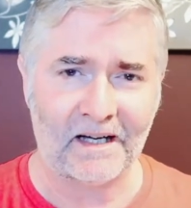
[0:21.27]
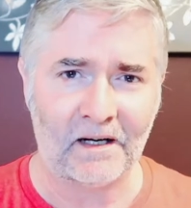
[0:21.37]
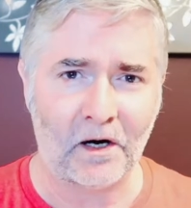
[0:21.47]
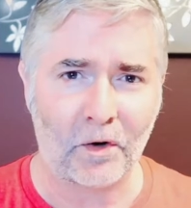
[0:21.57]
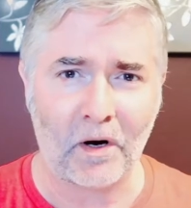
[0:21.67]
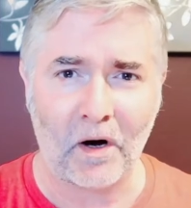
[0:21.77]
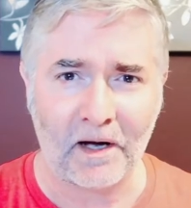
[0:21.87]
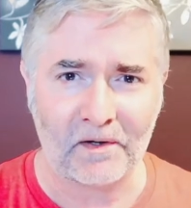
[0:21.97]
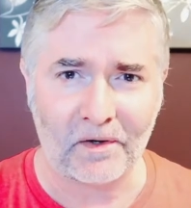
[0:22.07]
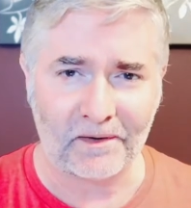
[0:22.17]
a horror
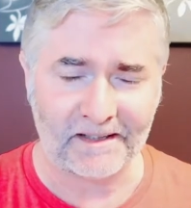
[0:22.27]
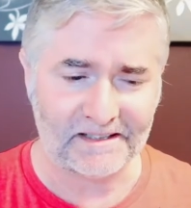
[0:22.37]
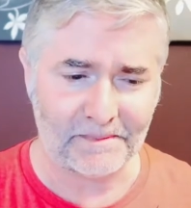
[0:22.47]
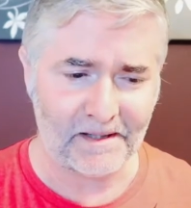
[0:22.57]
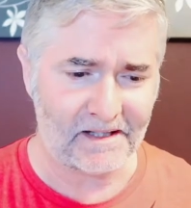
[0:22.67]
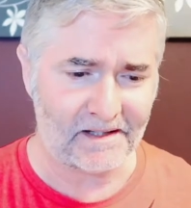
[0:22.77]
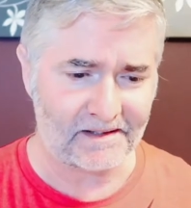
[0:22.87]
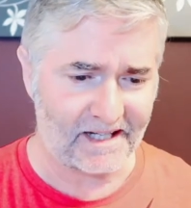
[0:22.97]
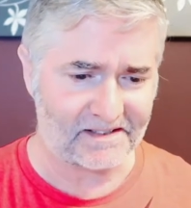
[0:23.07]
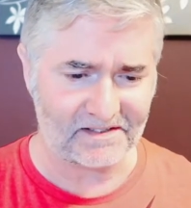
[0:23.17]
icon. He's been in a
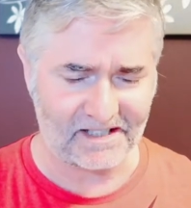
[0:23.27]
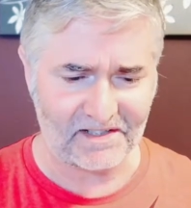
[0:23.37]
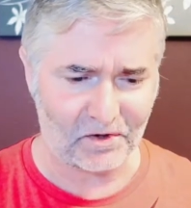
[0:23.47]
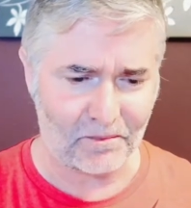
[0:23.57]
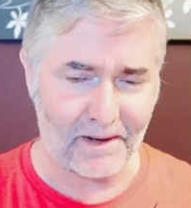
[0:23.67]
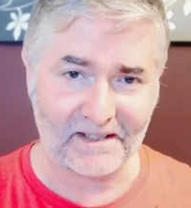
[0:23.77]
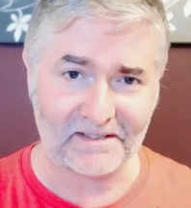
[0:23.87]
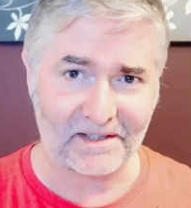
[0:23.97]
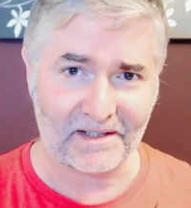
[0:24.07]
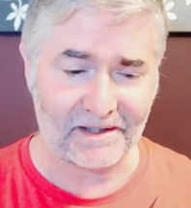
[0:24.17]
Texas Chainsaw
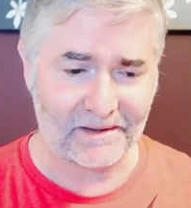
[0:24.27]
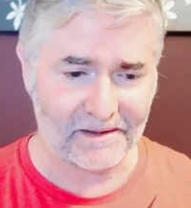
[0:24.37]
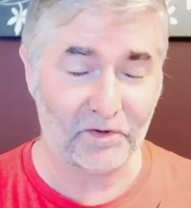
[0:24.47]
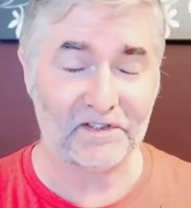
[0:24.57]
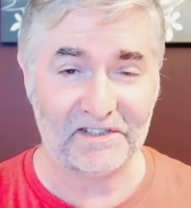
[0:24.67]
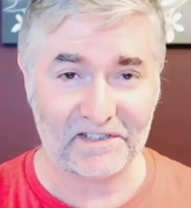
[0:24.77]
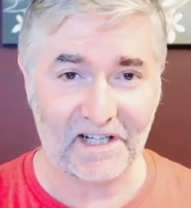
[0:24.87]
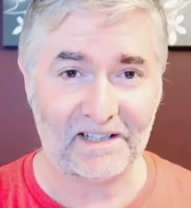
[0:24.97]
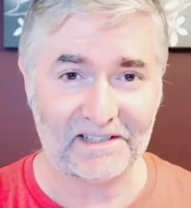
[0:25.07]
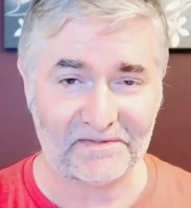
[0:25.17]
Massacre. He was in
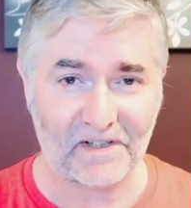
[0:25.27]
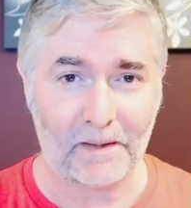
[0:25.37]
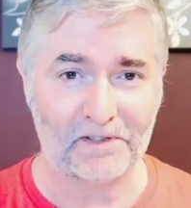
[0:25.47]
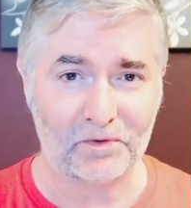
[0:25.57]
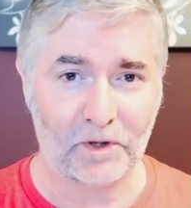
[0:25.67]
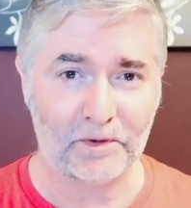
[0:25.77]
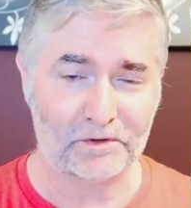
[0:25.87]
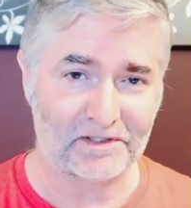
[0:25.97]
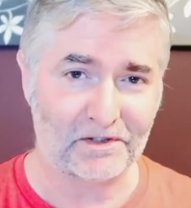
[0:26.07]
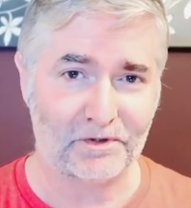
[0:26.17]
Charlie's Farm as well,
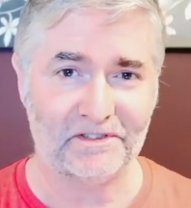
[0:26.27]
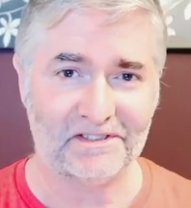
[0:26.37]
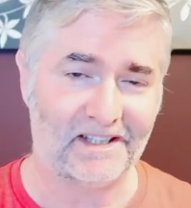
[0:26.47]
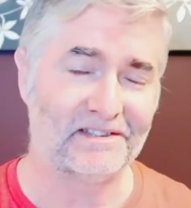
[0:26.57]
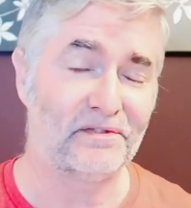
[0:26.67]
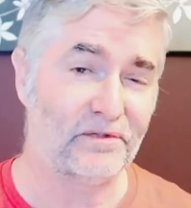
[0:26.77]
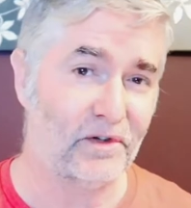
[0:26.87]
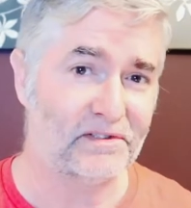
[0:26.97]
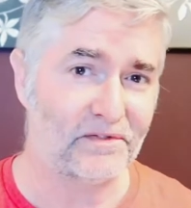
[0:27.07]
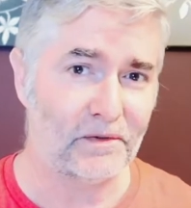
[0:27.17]
which was Chris Sun's
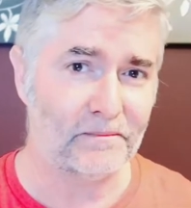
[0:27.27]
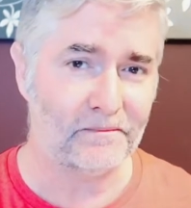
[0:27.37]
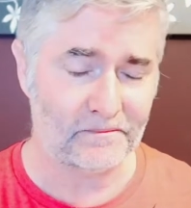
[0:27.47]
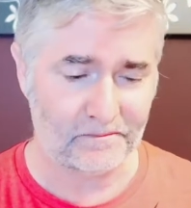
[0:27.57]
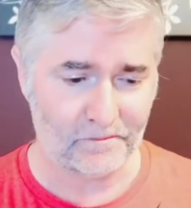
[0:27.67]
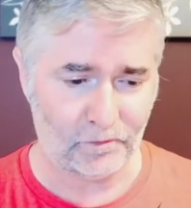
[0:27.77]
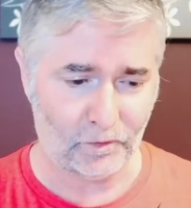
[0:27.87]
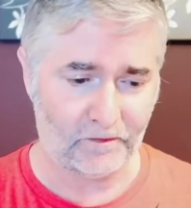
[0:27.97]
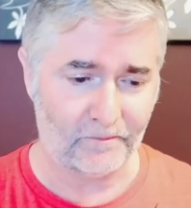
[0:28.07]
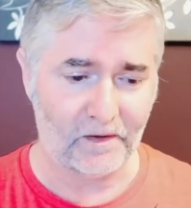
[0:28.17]
first film,
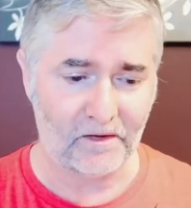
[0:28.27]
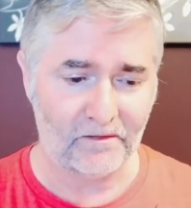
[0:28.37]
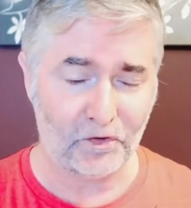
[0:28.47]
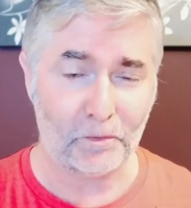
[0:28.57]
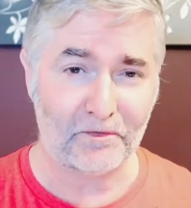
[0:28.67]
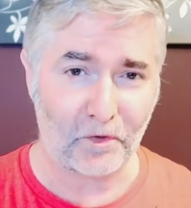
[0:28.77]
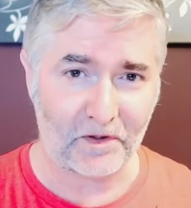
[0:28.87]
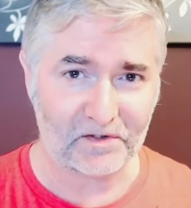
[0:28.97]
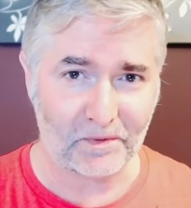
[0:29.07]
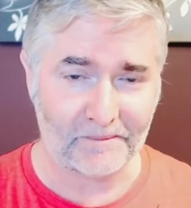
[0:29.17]
more film before
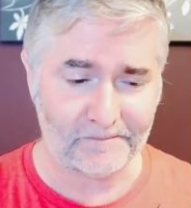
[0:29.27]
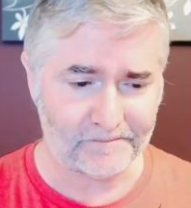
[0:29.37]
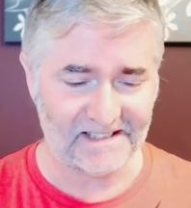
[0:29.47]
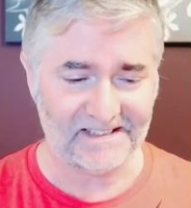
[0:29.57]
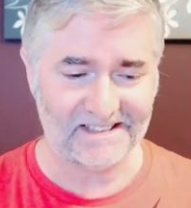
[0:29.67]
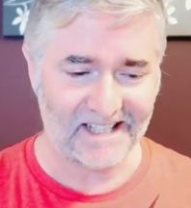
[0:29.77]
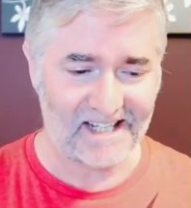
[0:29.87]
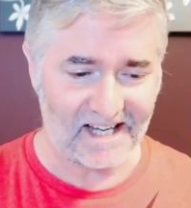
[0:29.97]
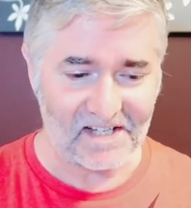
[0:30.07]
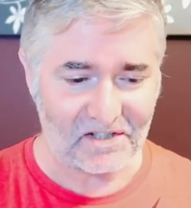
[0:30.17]
this one. He's in Z
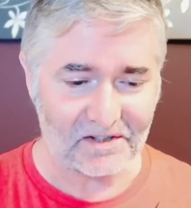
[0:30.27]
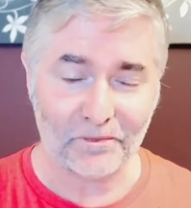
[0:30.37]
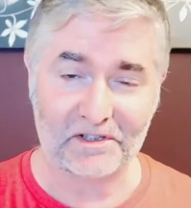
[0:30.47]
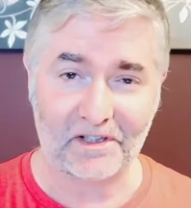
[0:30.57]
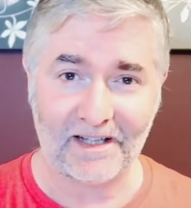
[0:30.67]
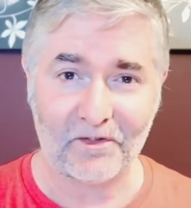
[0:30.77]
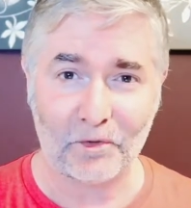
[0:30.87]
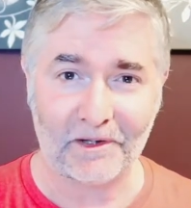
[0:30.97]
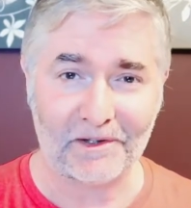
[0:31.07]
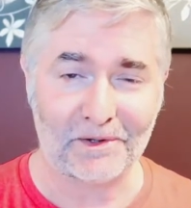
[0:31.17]
Nation, which I love, a
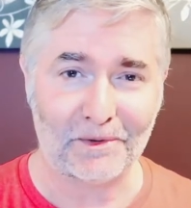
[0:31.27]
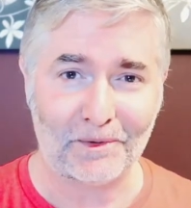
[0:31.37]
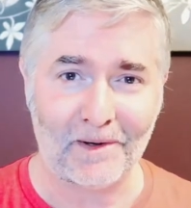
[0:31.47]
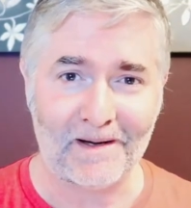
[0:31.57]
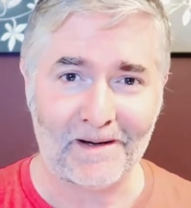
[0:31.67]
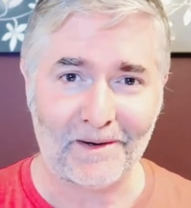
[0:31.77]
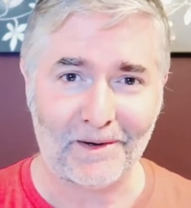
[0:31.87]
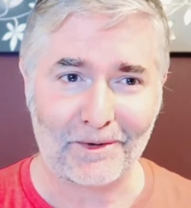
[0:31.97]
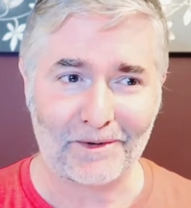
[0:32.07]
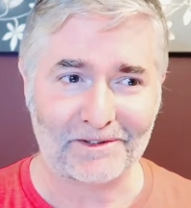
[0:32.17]
really cool
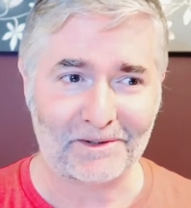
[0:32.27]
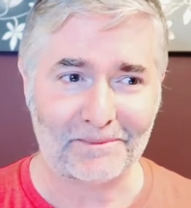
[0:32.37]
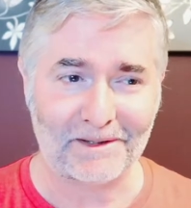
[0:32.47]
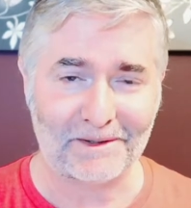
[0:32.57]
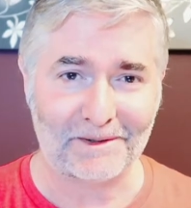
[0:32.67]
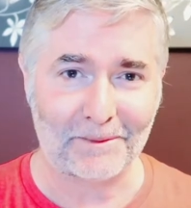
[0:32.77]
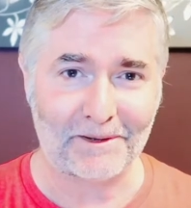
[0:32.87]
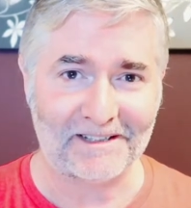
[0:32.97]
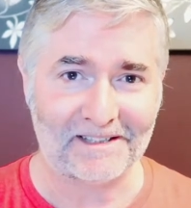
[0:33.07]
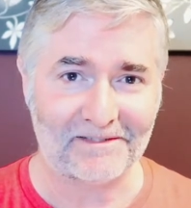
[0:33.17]
horror zombie
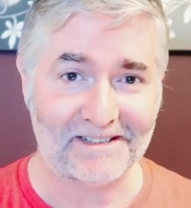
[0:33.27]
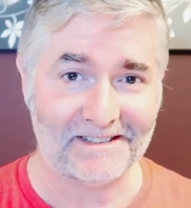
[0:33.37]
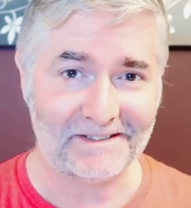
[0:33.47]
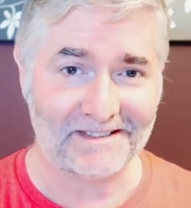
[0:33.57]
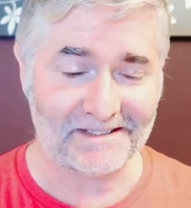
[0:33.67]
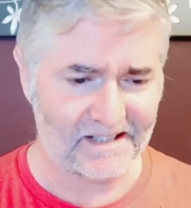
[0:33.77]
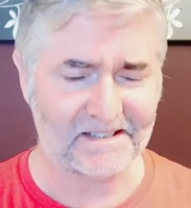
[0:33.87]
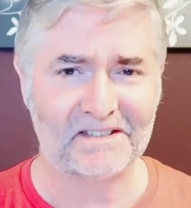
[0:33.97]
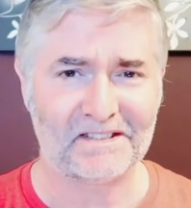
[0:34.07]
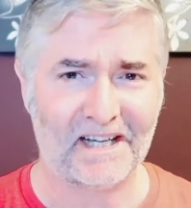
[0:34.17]
comedy TV series.
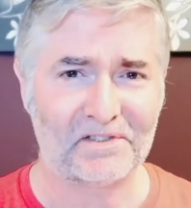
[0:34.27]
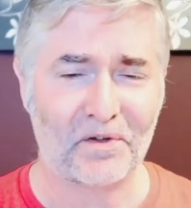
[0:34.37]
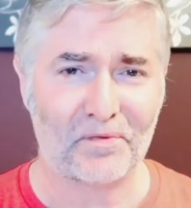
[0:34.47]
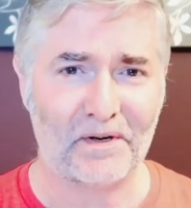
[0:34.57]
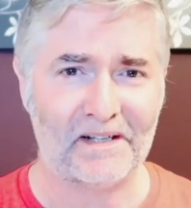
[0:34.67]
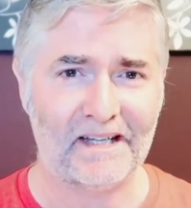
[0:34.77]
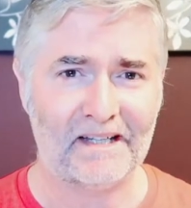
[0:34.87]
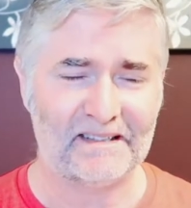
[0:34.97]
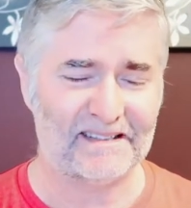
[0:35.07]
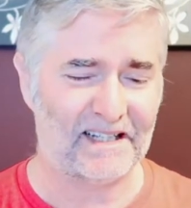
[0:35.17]
Texas Chainsaw
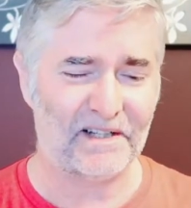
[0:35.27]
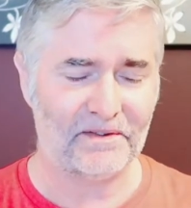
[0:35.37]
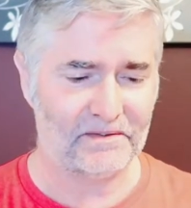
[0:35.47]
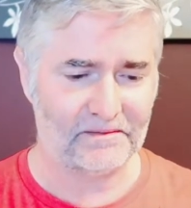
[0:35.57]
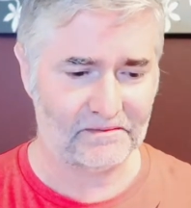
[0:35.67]
3D? No,